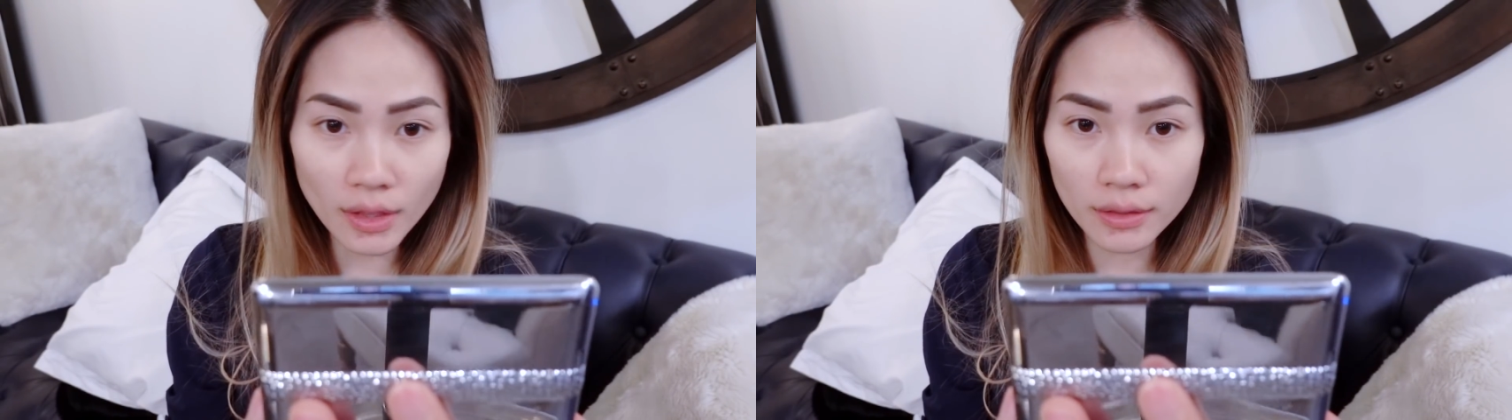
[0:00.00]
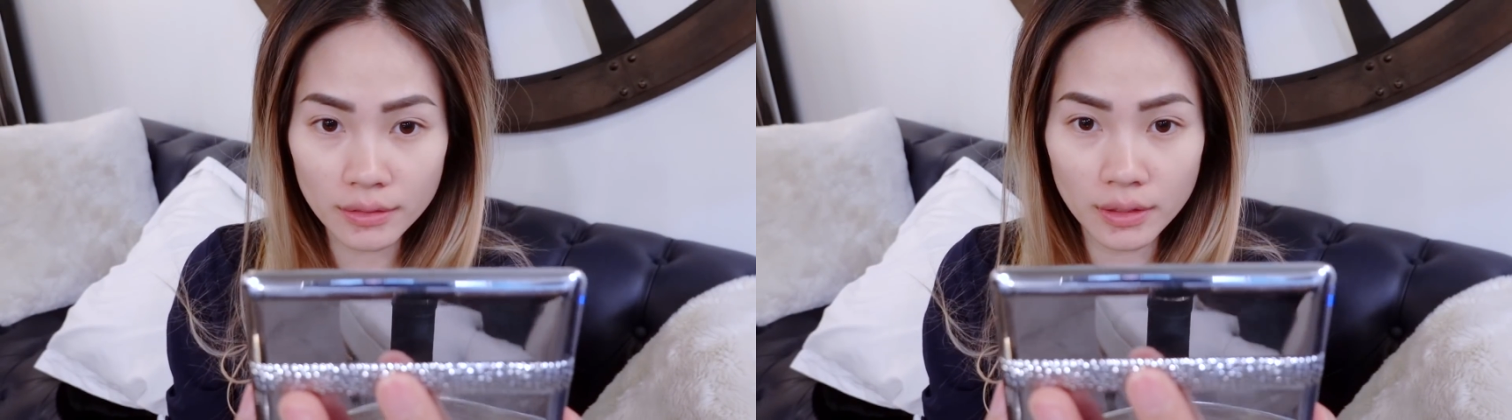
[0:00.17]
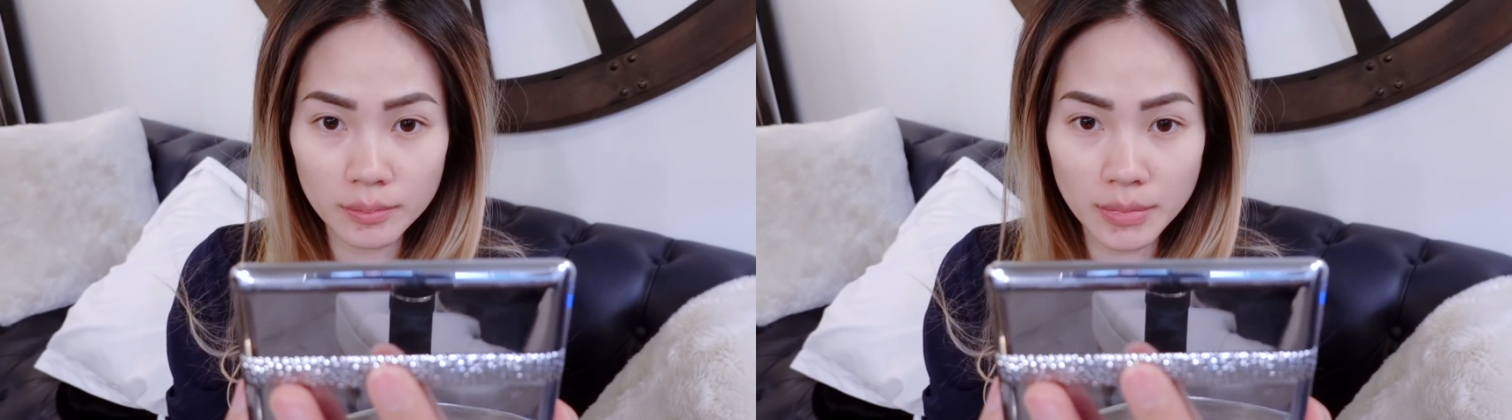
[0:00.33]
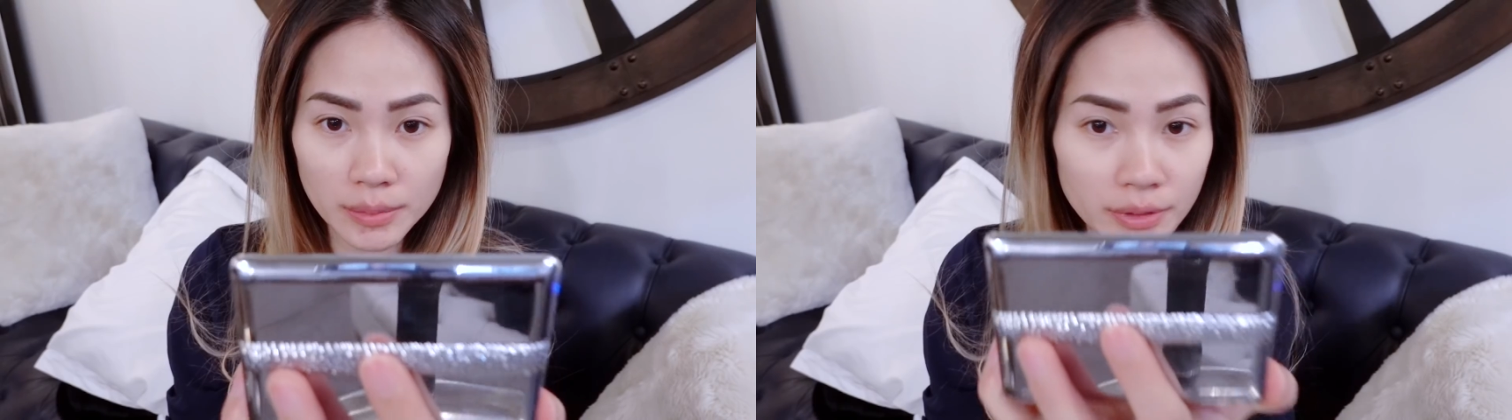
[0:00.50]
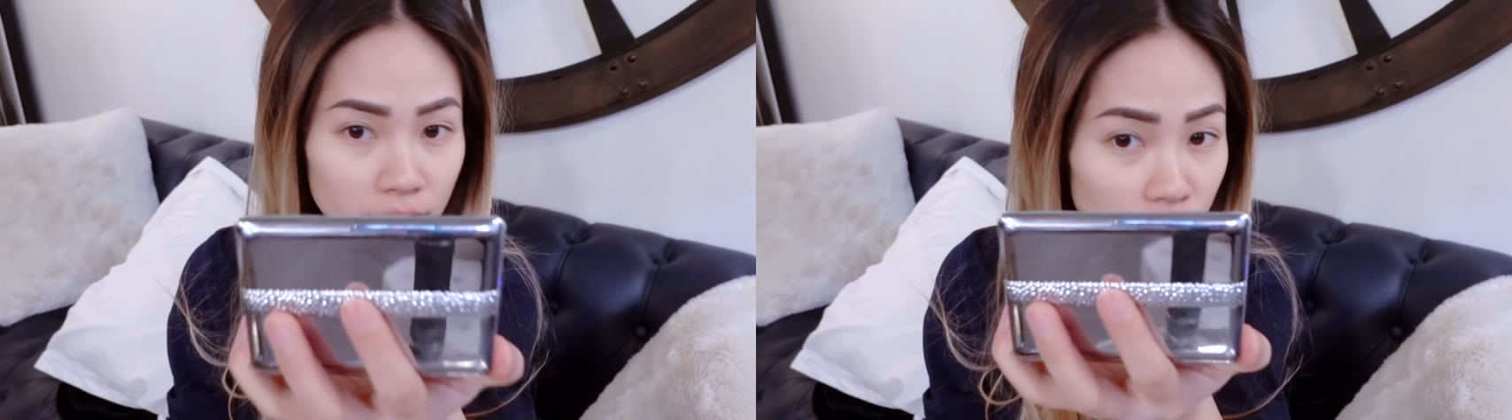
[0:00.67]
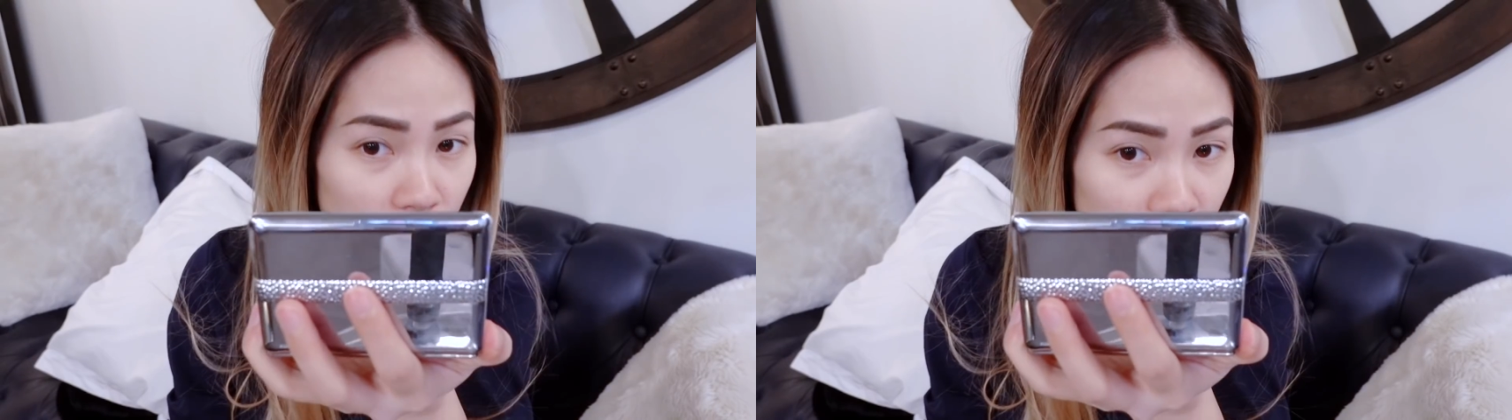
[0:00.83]
then
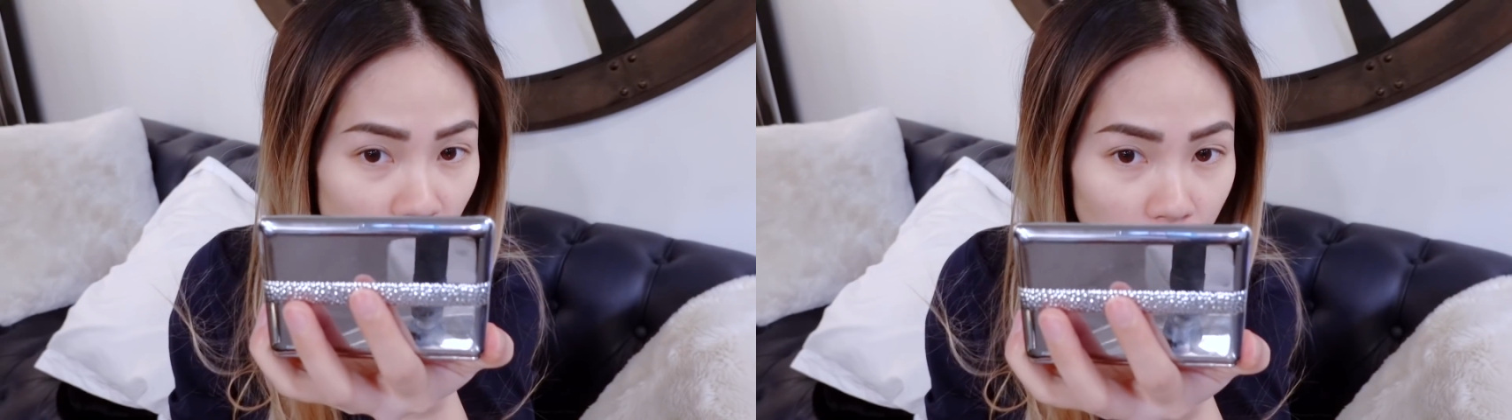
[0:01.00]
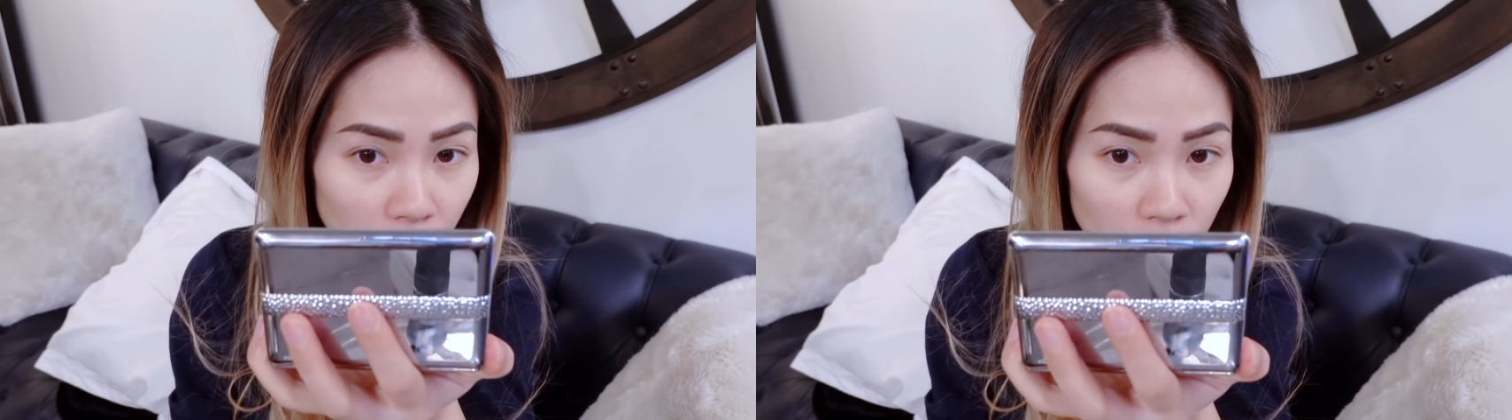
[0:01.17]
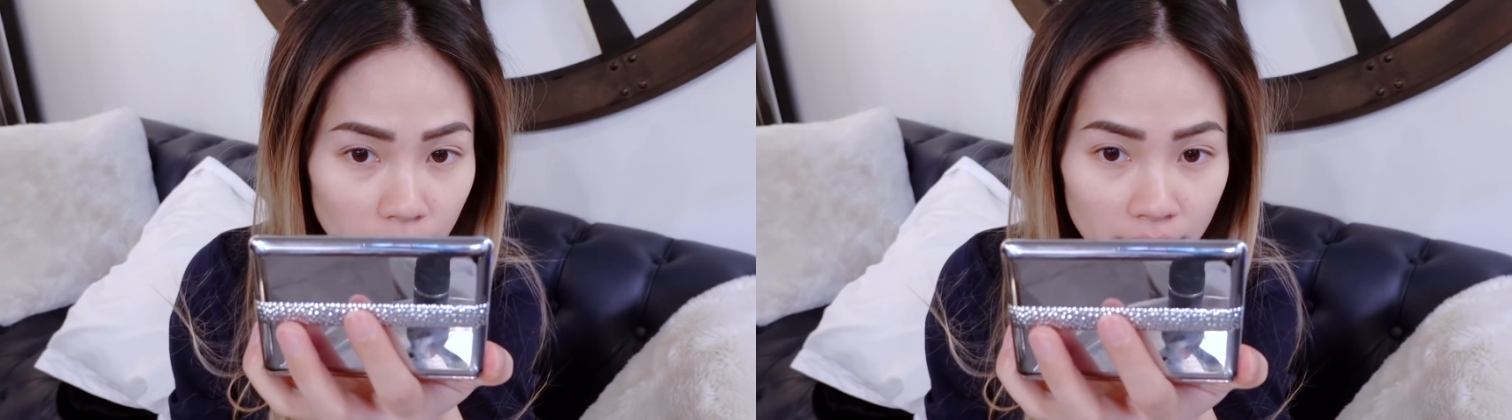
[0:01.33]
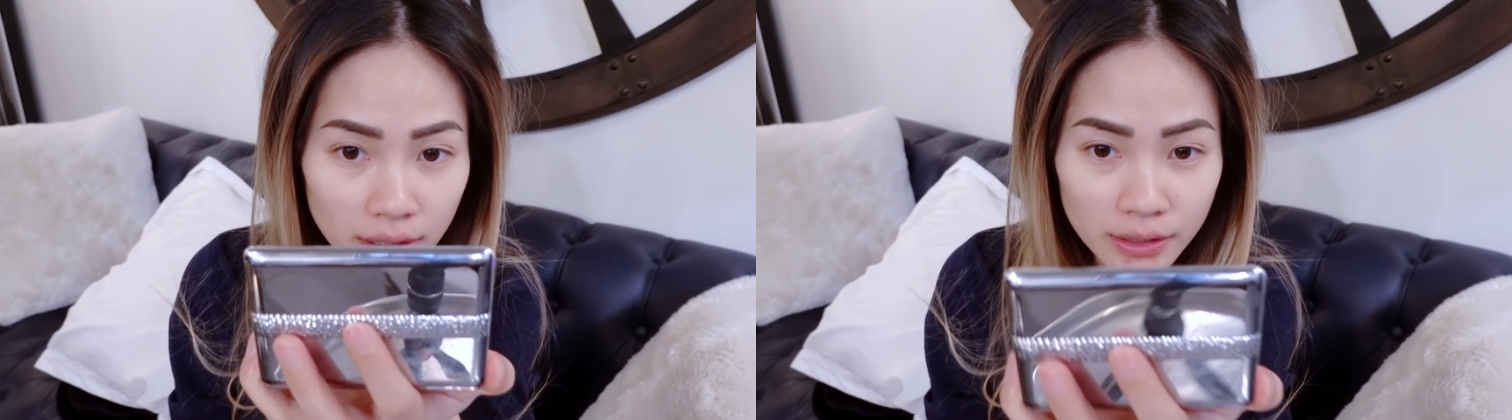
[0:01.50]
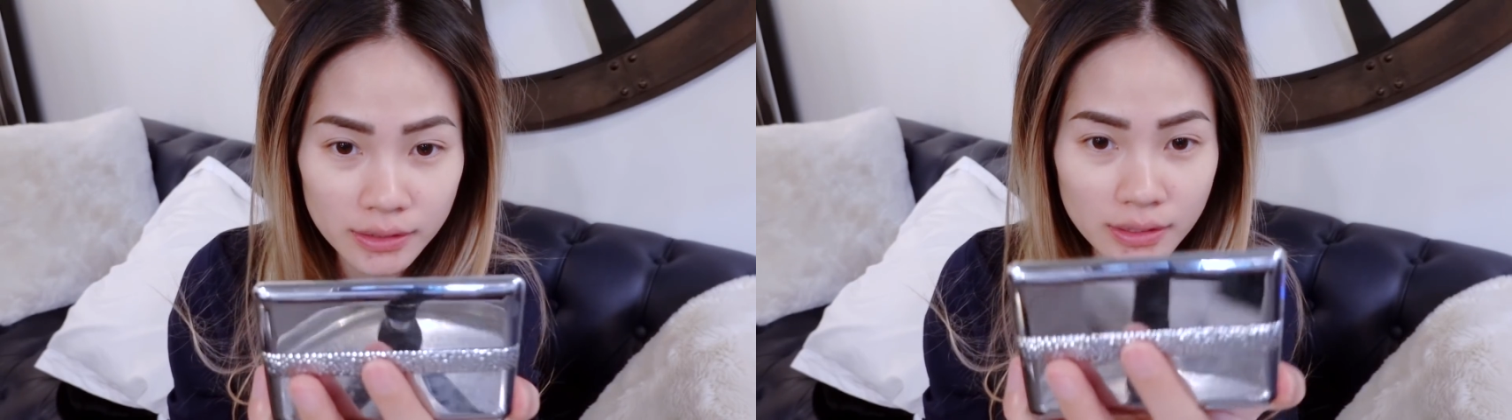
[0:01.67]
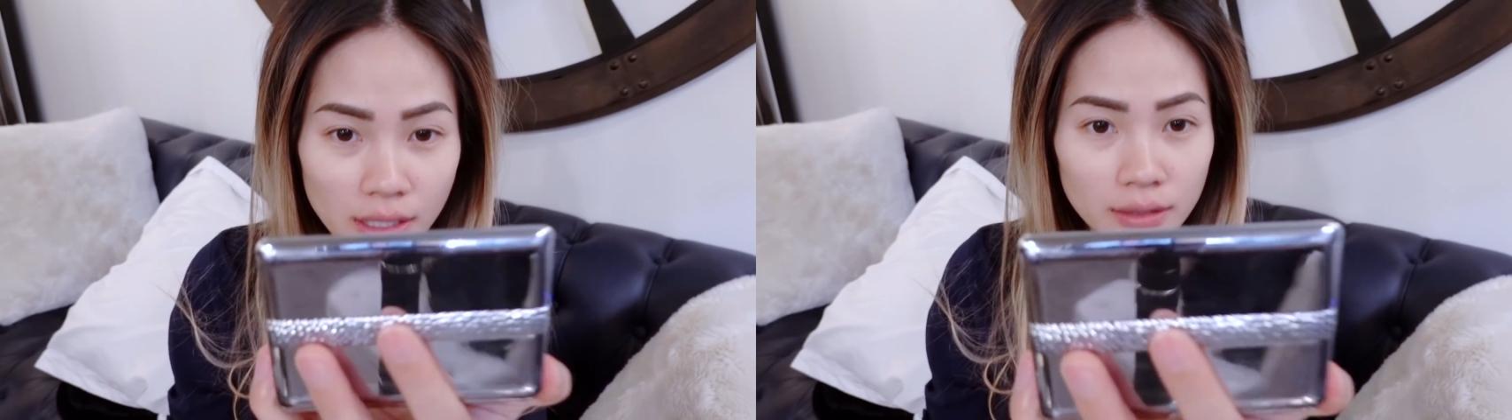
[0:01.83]
maybe it'll stay better, but
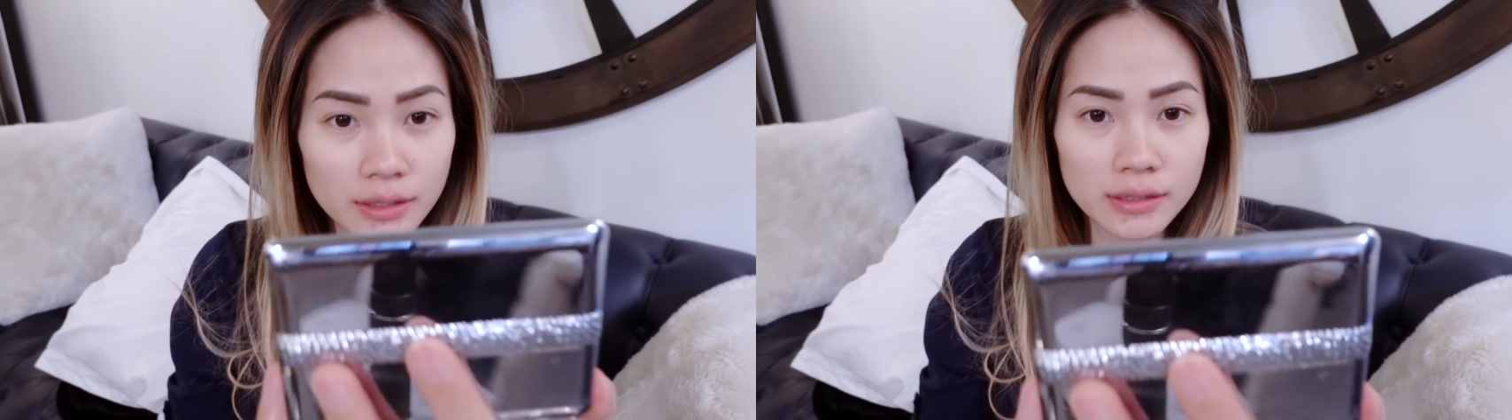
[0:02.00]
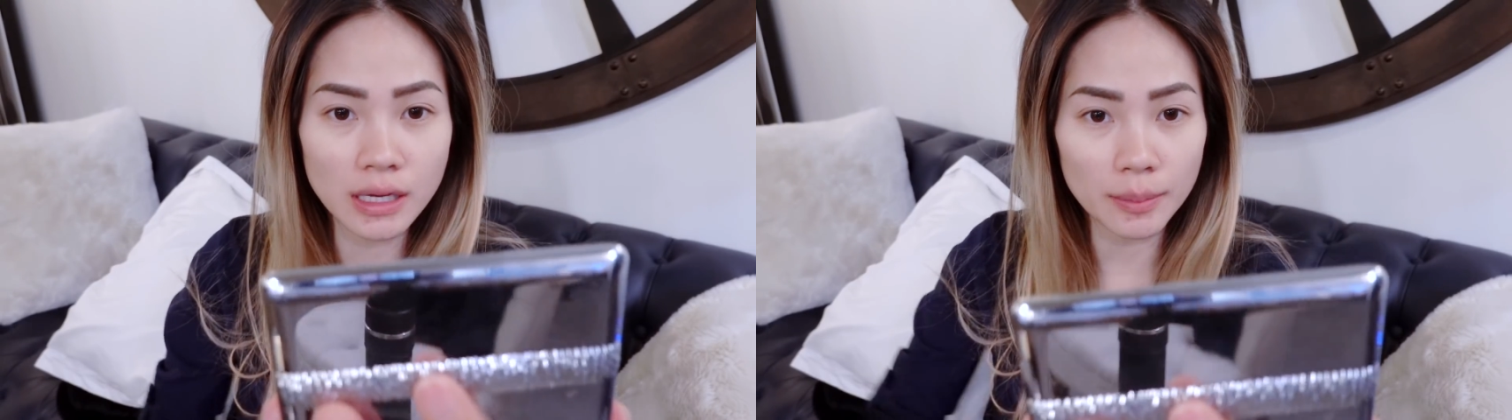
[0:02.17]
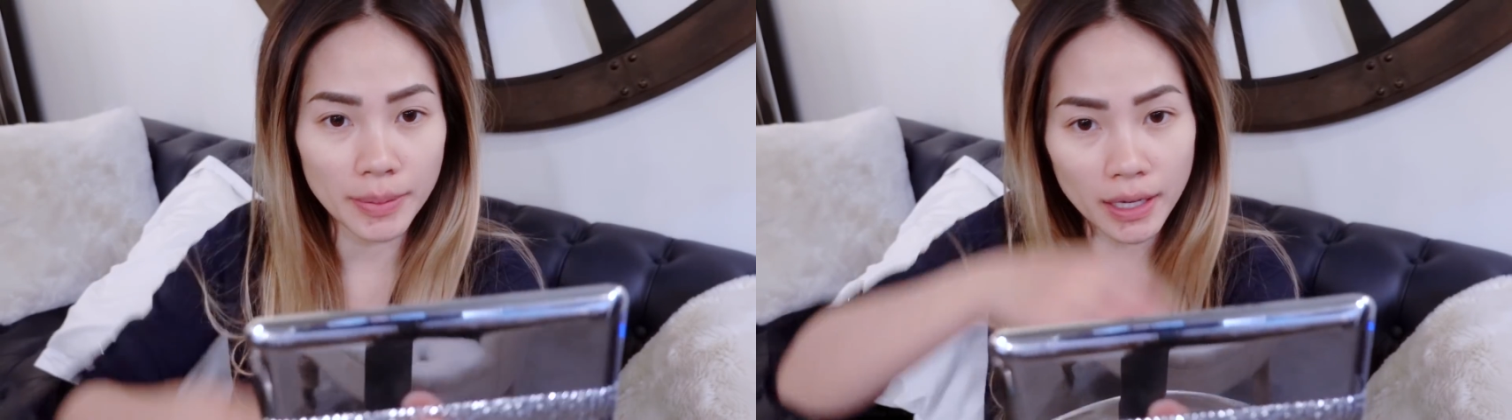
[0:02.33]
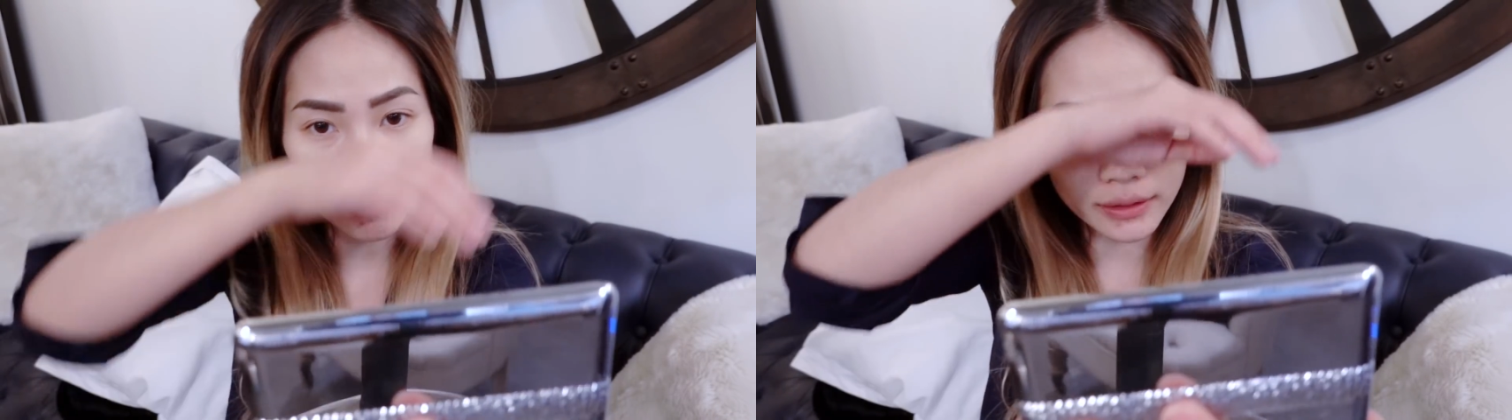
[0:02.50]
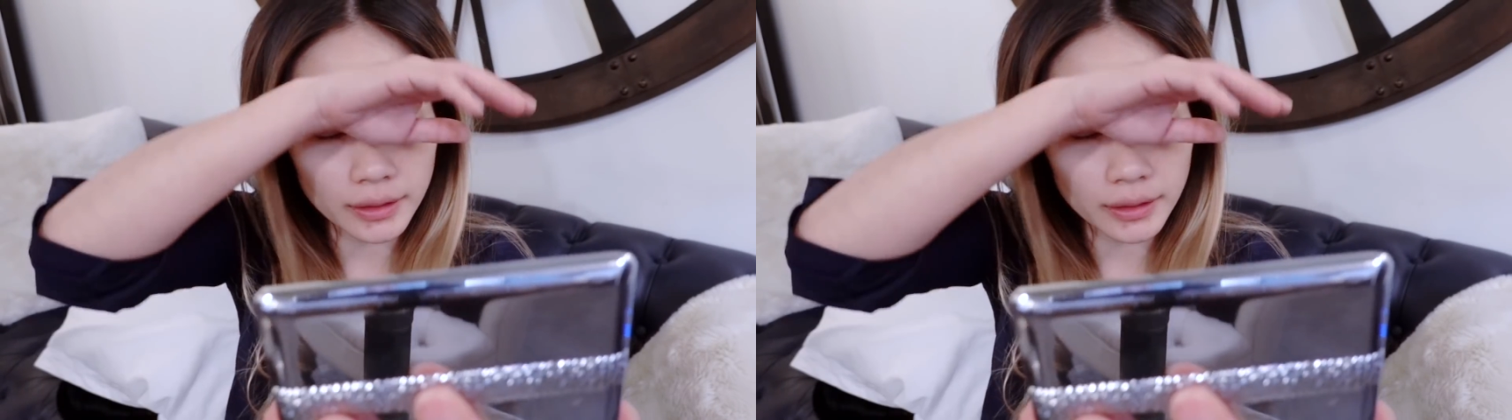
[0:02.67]
it's not bad.